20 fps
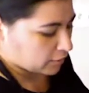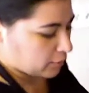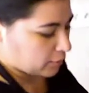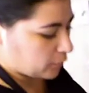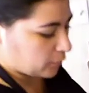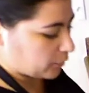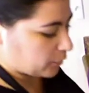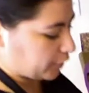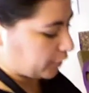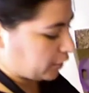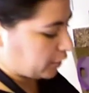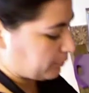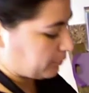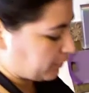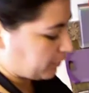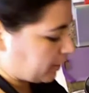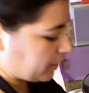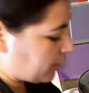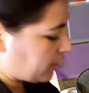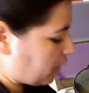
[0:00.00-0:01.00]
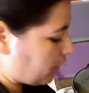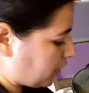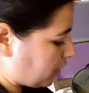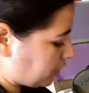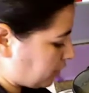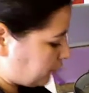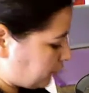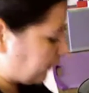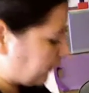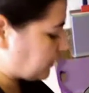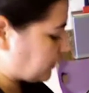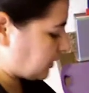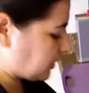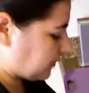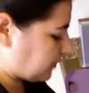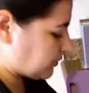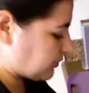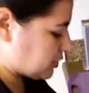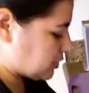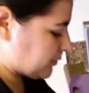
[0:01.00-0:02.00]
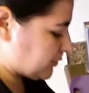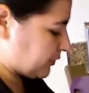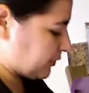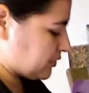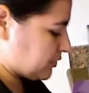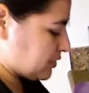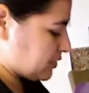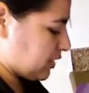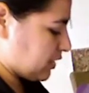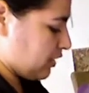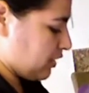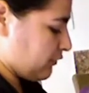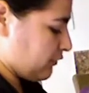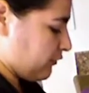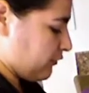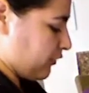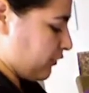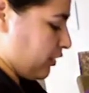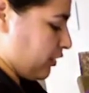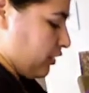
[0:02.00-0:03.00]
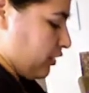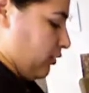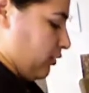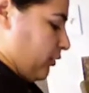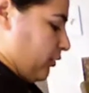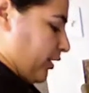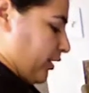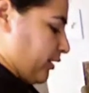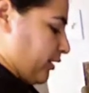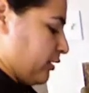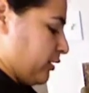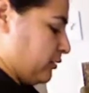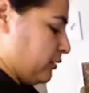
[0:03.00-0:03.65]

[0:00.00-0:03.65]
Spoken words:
We're gonna put in our 3 tablespoons of oil.